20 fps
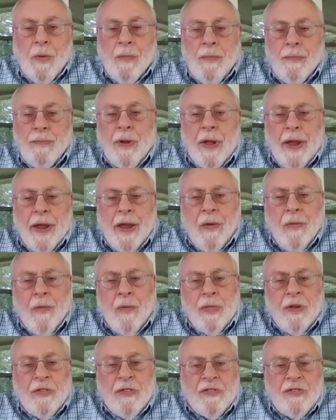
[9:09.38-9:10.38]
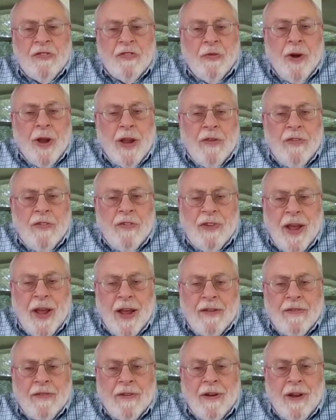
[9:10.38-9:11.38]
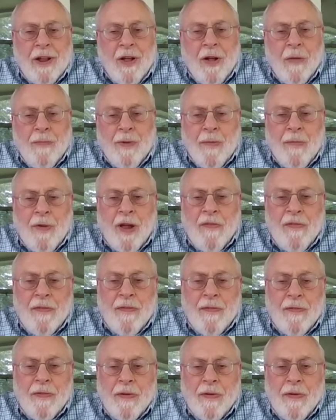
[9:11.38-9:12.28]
playing with this train set and helping my